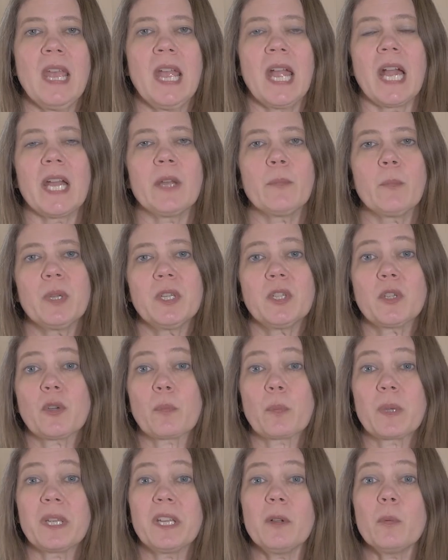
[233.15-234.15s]
And when you're
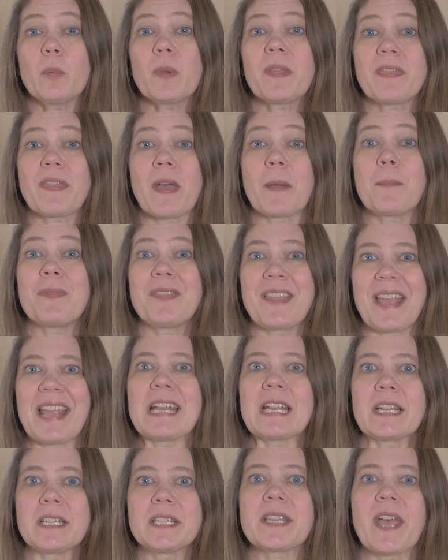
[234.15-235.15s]
real with them, they
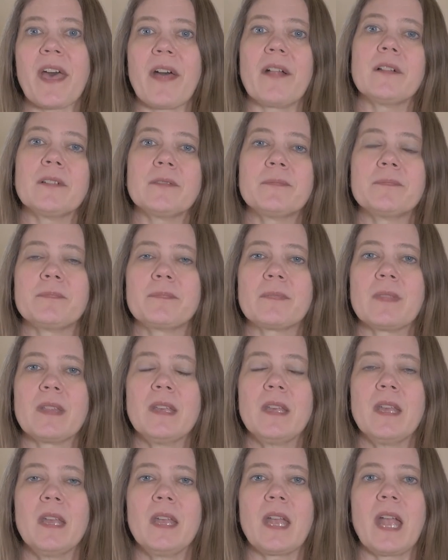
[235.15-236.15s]
can tell.
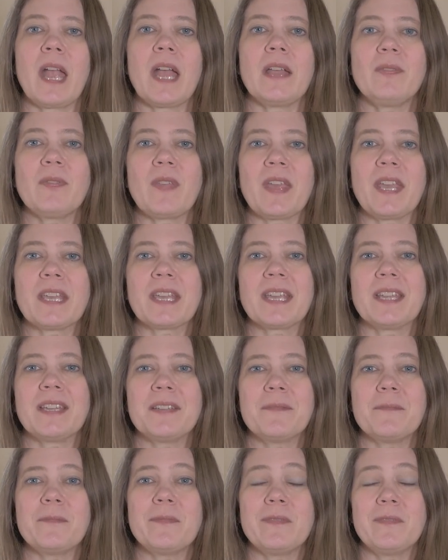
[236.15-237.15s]
And they
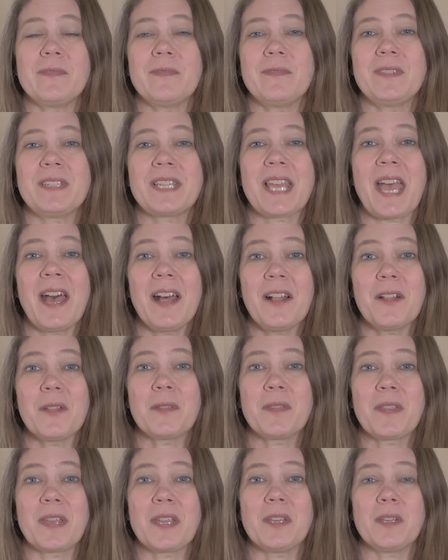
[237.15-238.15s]
can
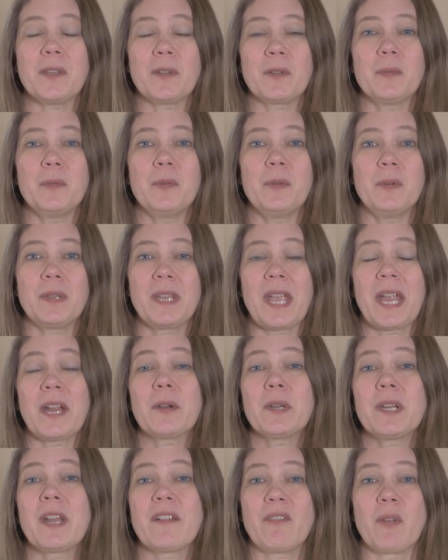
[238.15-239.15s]
tell that you
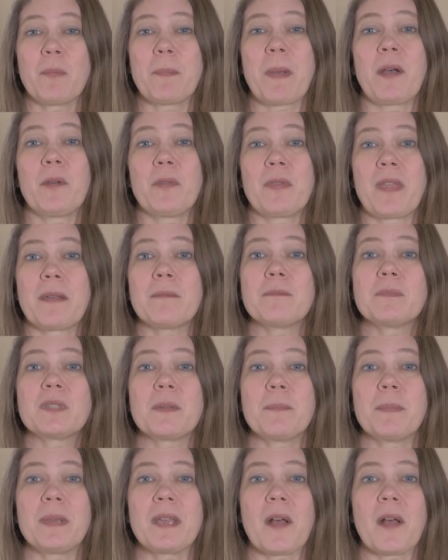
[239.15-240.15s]
care enough about them to be